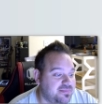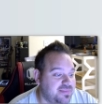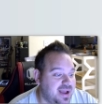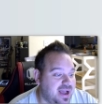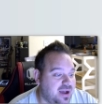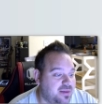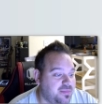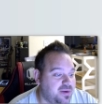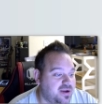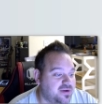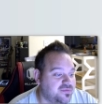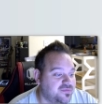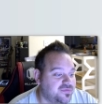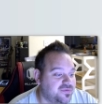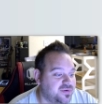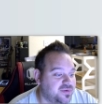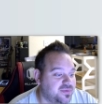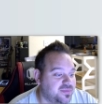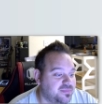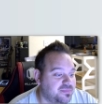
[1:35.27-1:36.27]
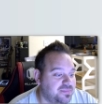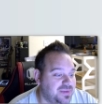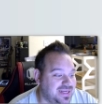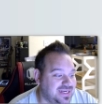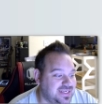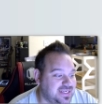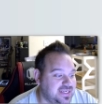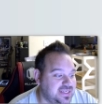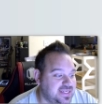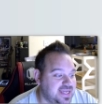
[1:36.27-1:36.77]
Palmon from B
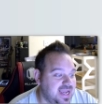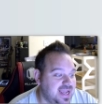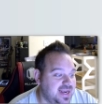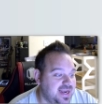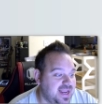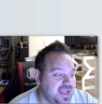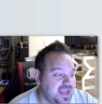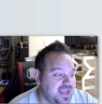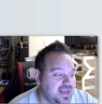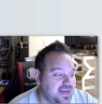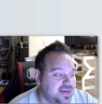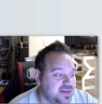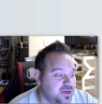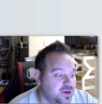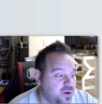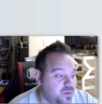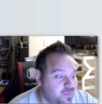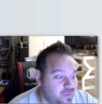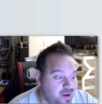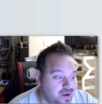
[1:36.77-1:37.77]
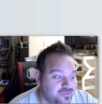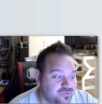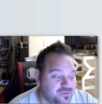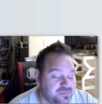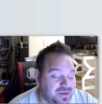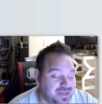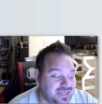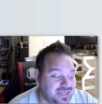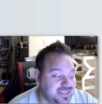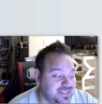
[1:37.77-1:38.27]
T ten, and Gomamon from
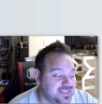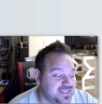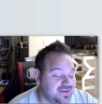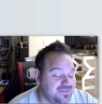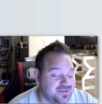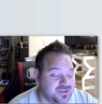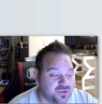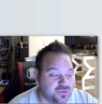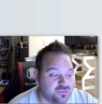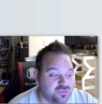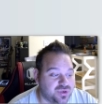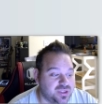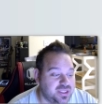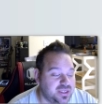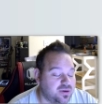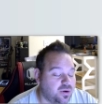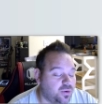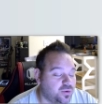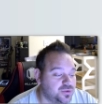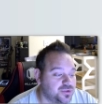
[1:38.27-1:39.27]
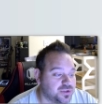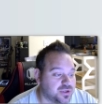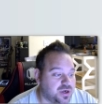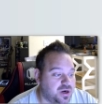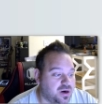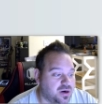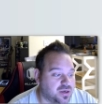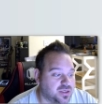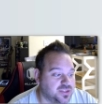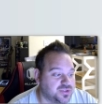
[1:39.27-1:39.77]
B T seven. So really older
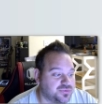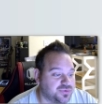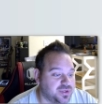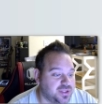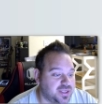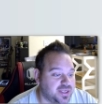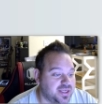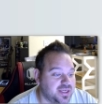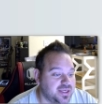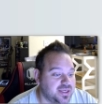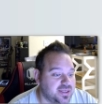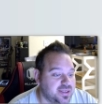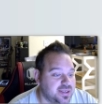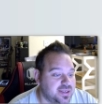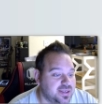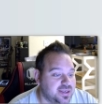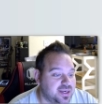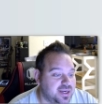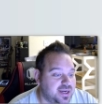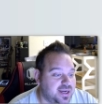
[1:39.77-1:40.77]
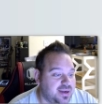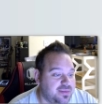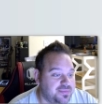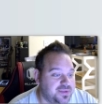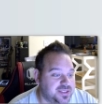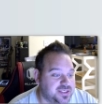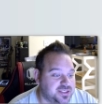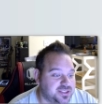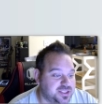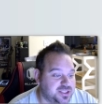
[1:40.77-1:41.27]
cards, really. Um,
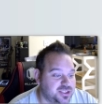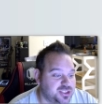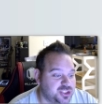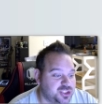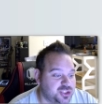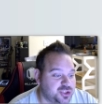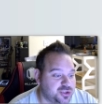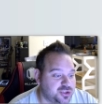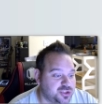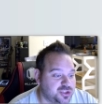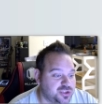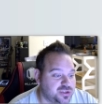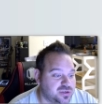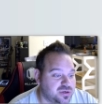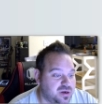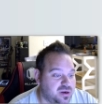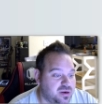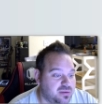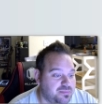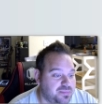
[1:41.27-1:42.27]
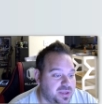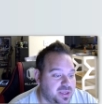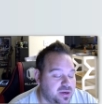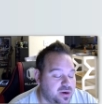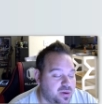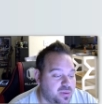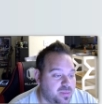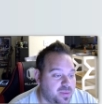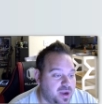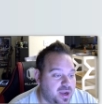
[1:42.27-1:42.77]
this is the Searcher
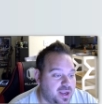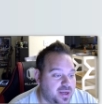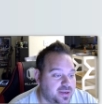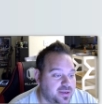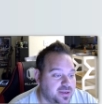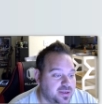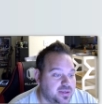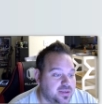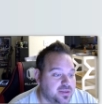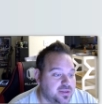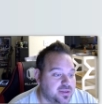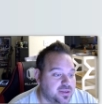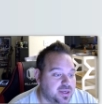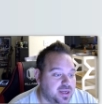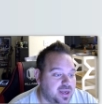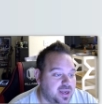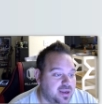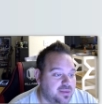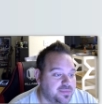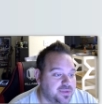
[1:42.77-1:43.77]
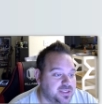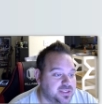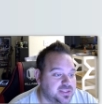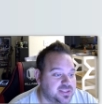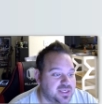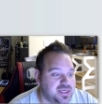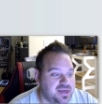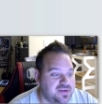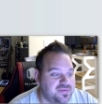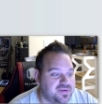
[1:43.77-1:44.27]
Biyomon. Um, this
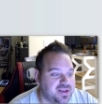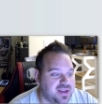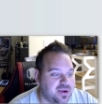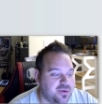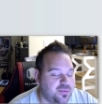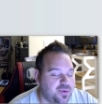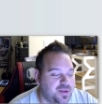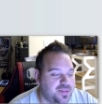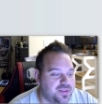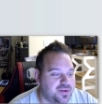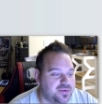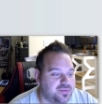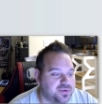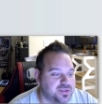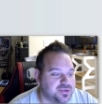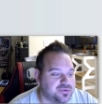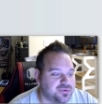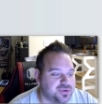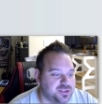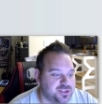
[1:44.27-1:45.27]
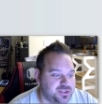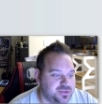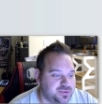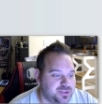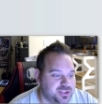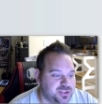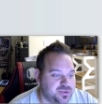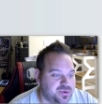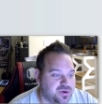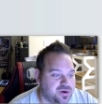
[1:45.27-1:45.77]
isn't even like one that was originally with
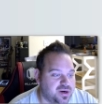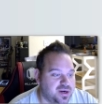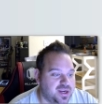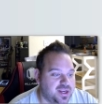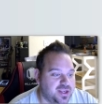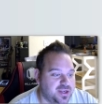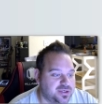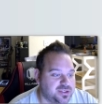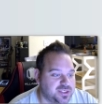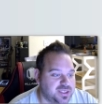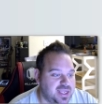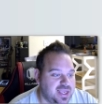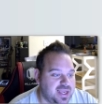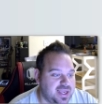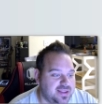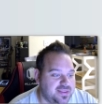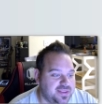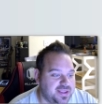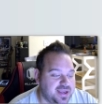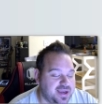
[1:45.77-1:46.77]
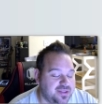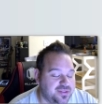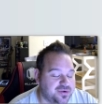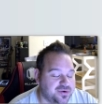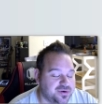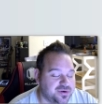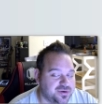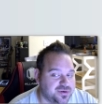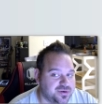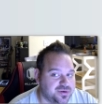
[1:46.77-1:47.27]
Sora. It usually had the other
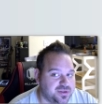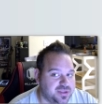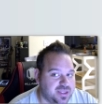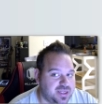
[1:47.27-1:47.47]
girl.